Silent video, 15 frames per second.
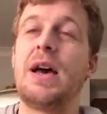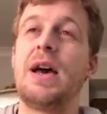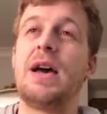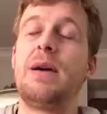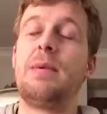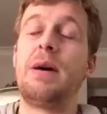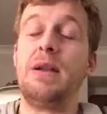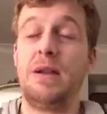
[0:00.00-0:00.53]

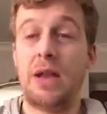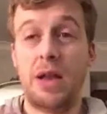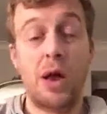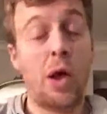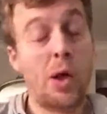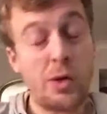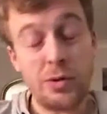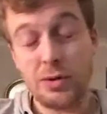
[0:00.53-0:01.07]
and
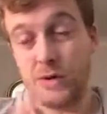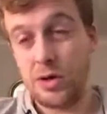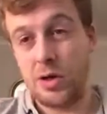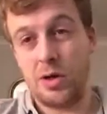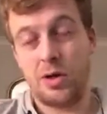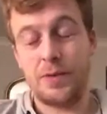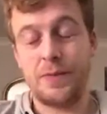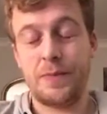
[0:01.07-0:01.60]

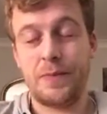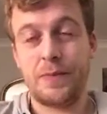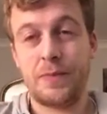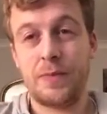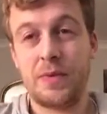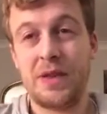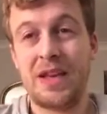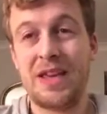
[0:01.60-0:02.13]
also
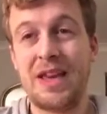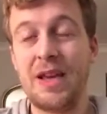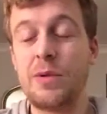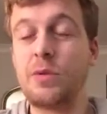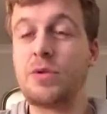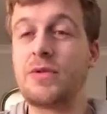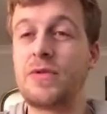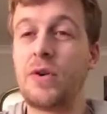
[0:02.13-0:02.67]
the
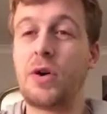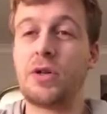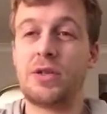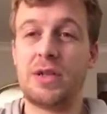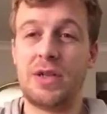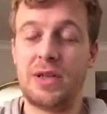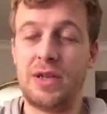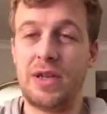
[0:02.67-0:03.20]
king was
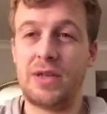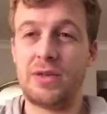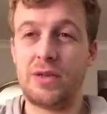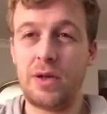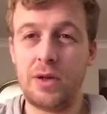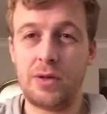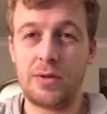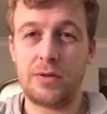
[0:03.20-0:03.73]
14 years
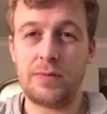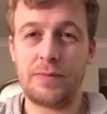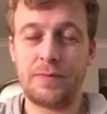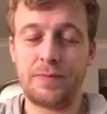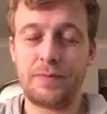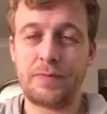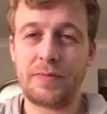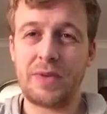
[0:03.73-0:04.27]
old,
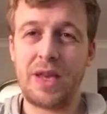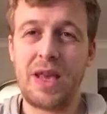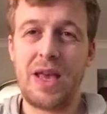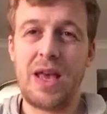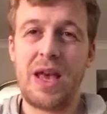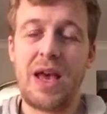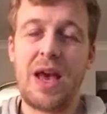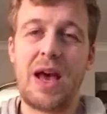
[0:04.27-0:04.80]

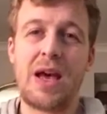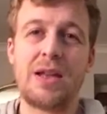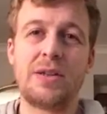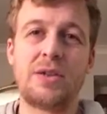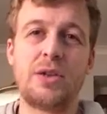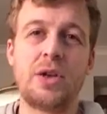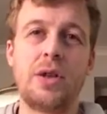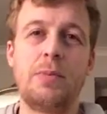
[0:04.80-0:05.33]
and
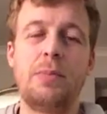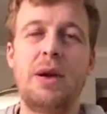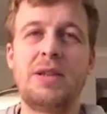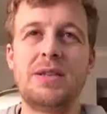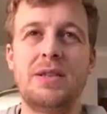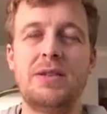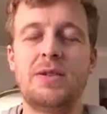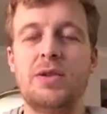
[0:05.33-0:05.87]
so the
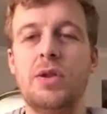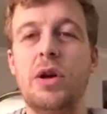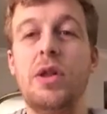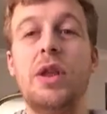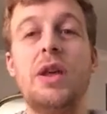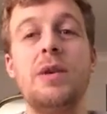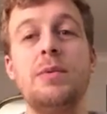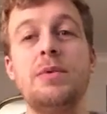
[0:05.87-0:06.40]
peasants
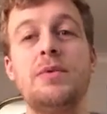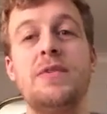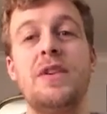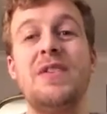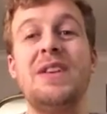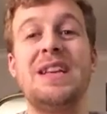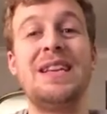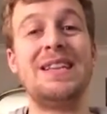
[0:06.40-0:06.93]
thought that he was
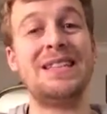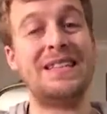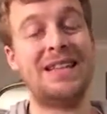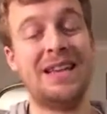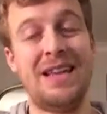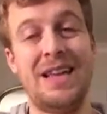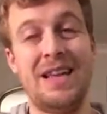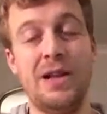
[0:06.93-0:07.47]
very
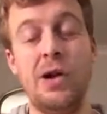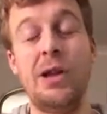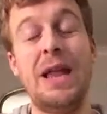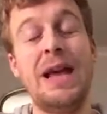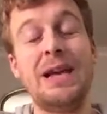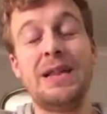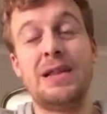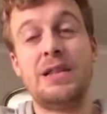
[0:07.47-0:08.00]
easily, or
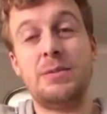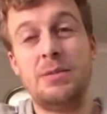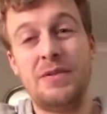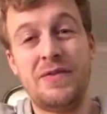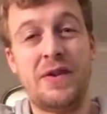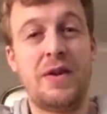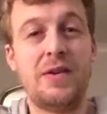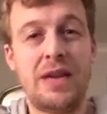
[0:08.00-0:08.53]
likely to be
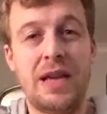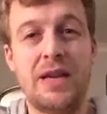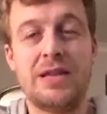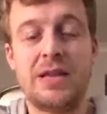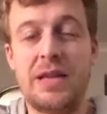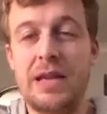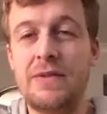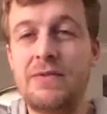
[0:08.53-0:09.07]
very
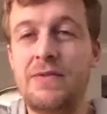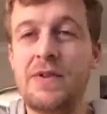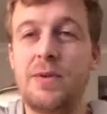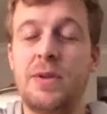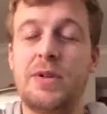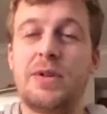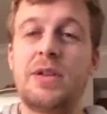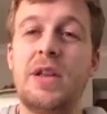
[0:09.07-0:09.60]
easily
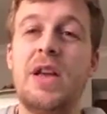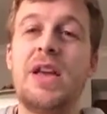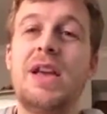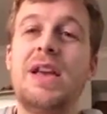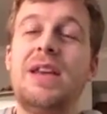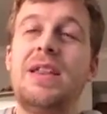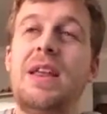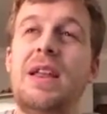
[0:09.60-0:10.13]
influenced.
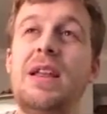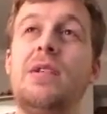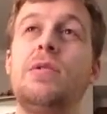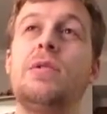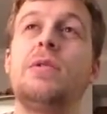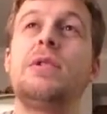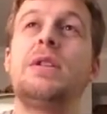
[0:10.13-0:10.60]
They didn't